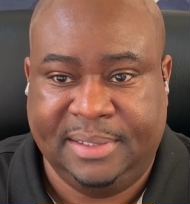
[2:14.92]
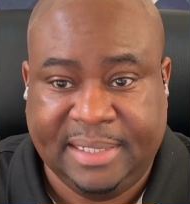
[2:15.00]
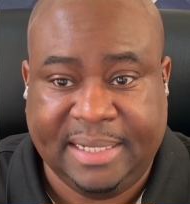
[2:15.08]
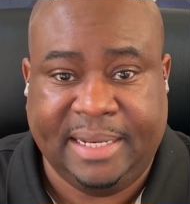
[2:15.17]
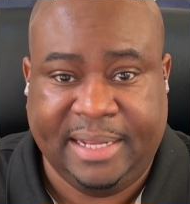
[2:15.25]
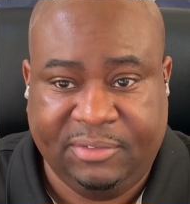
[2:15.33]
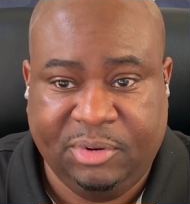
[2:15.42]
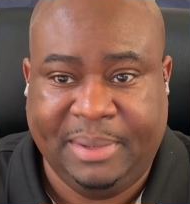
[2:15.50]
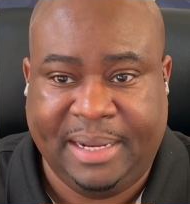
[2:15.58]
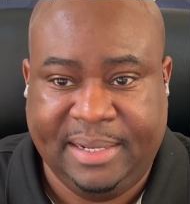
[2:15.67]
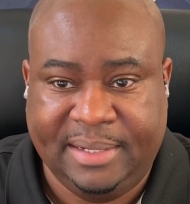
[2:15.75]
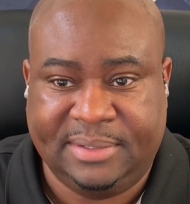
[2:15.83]
looking at
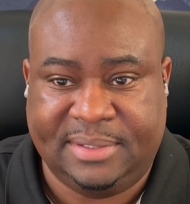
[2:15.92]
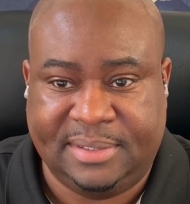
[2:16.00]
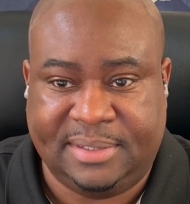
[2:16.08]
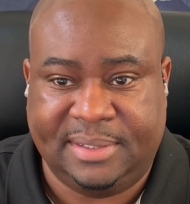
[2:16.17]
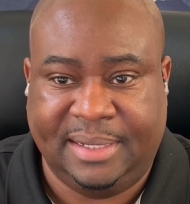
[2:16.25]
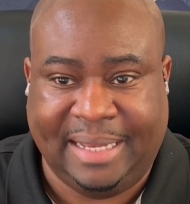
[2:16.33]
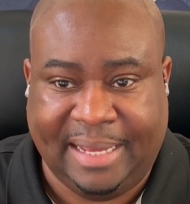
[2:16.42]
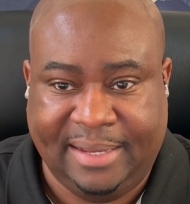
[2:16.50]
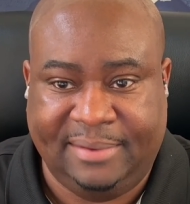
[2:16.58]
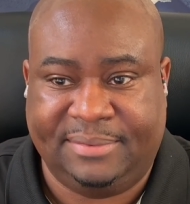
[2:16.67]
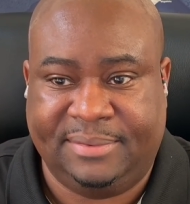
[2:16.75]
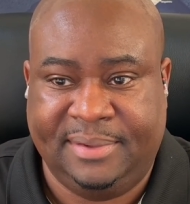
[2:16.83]
everybody else's
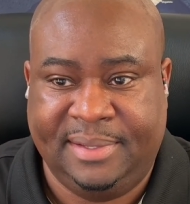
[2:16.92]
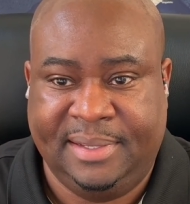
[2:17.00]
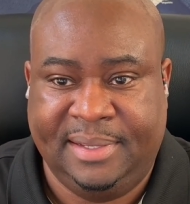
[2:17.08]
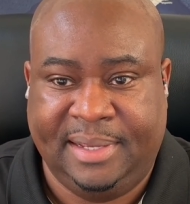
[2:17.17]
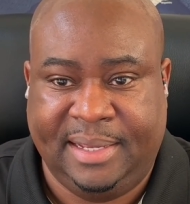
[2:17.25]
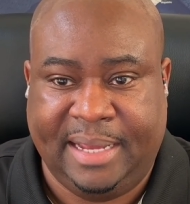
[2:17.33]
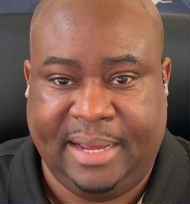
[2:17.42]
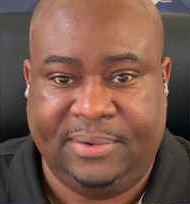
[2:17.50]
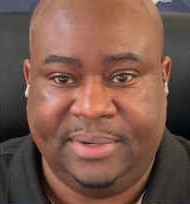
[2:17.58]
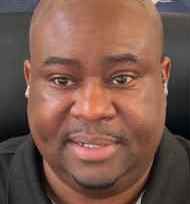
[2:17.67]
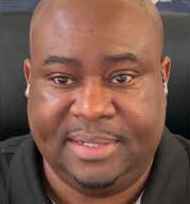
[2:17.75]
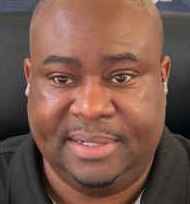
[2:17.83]
life and how
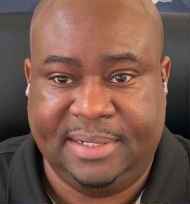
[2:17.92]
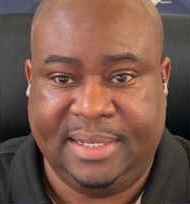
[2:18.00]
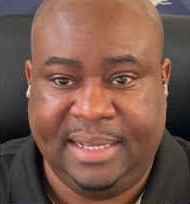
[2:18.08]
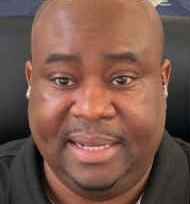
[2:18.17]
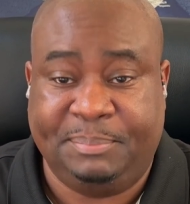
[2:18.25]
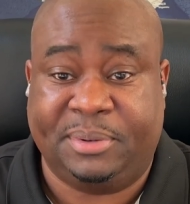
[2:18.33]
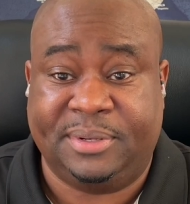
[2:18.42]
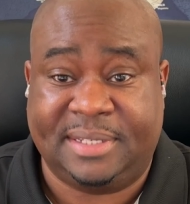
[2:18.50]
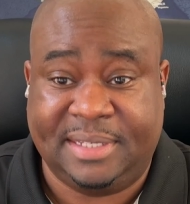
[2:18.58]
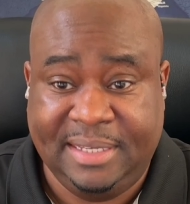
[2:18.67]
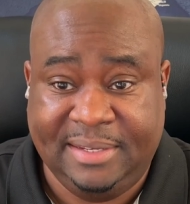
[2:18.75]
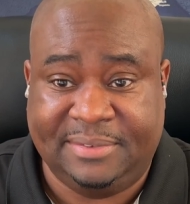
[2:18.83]
good it
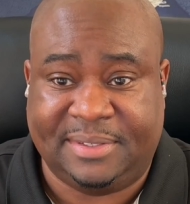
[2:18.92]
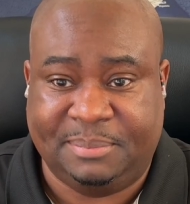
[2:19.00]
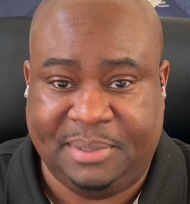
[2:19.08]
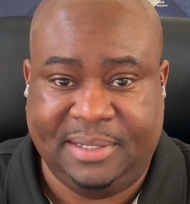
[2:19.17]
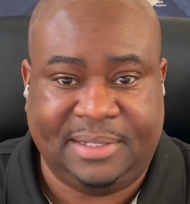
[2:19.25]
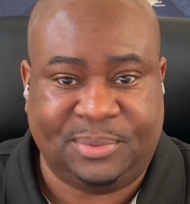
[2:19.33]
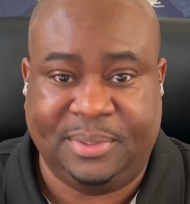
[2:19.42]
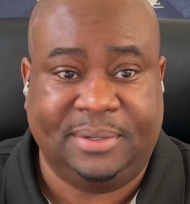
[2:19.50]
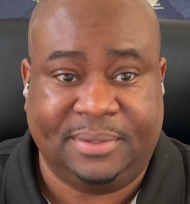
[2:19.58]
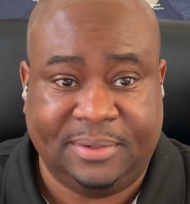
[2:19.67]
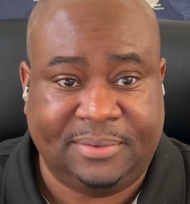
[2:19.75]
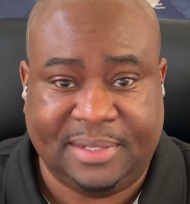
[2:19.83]
perceives to be, because we
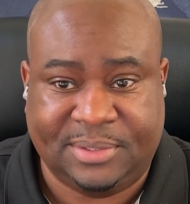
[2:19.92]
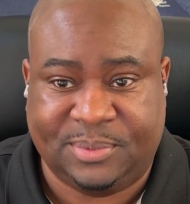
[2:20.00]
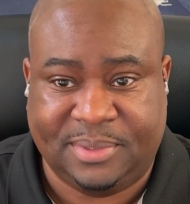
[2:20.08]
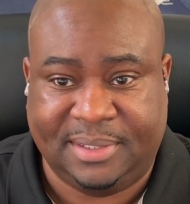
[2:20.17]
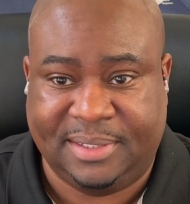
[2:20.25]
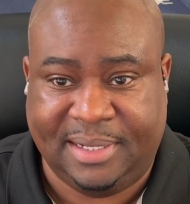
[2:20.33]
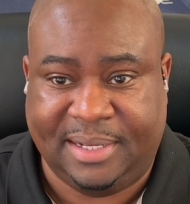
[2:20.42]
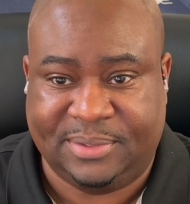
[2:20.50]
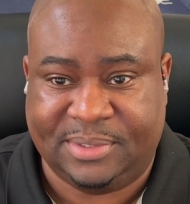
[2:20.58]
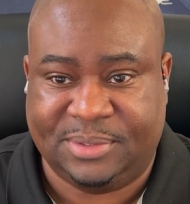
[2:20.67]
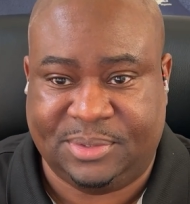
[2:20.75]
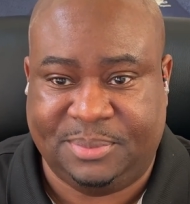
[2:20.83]
don't know if that's real or not
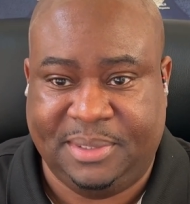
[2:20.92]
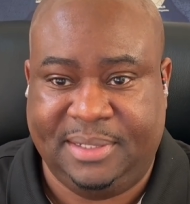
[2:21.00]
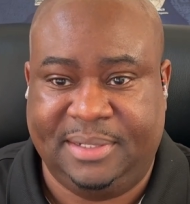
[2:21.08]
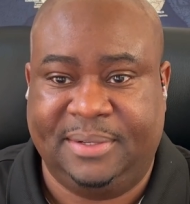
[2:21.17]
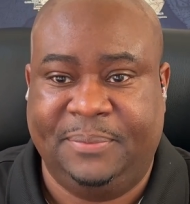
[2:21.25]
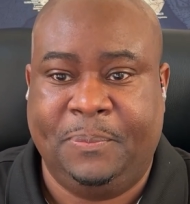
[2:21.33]
on social media,